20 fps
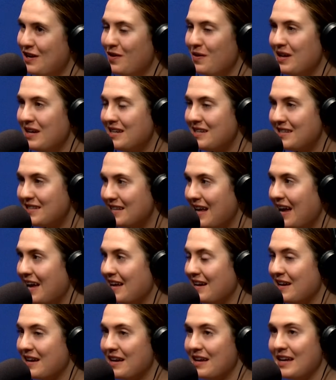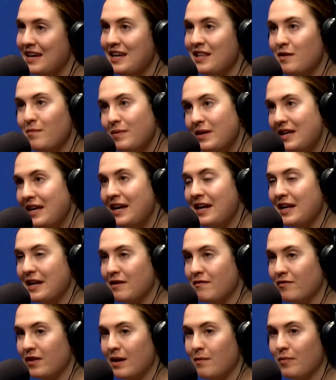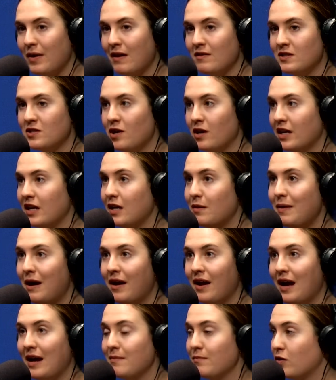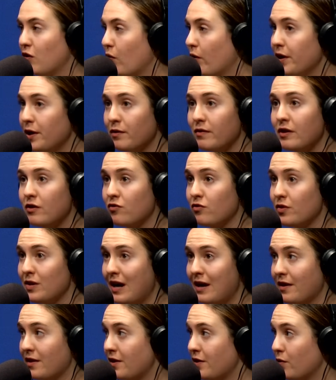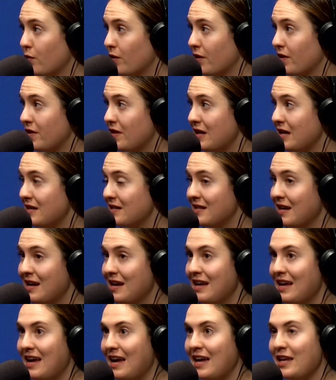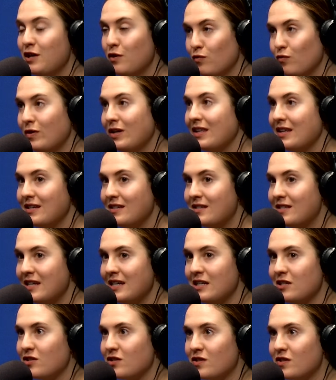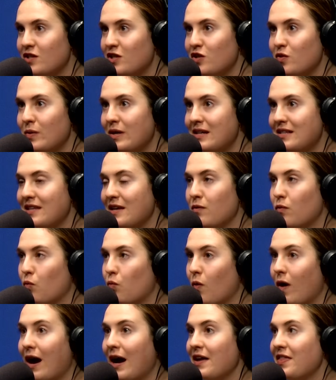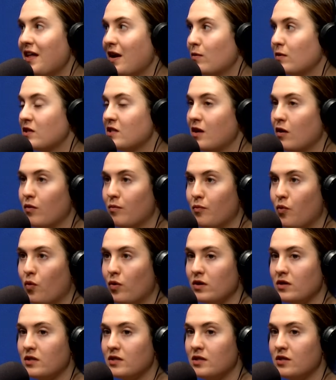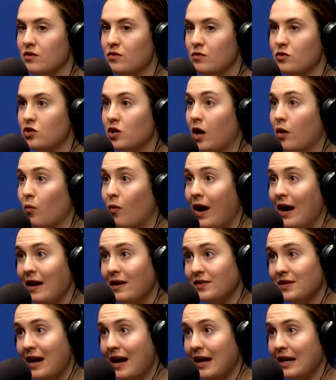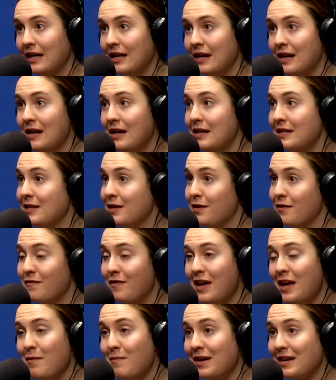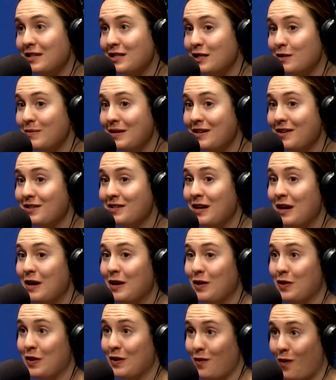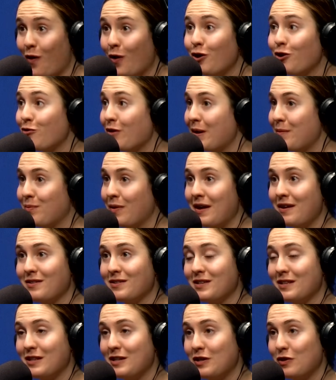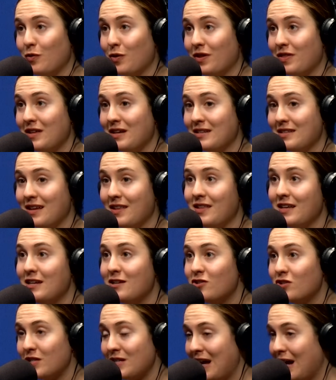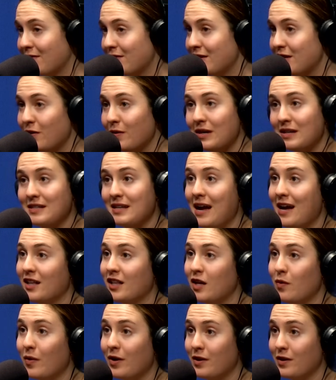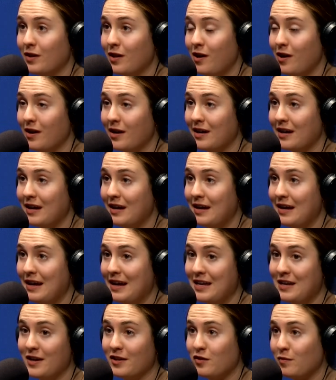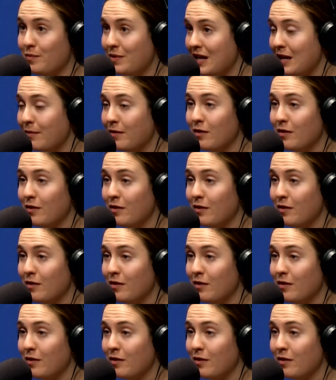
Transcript: He said in the beginning, Fran Brown's talking about, I'm going to recruit out of the Northeast. And you really see just 2 weeks in why that was so important to John Wildhack, to the fan bases, because there are great players in the Northeast. I think you just have to know exactly where to look, and you have to be able to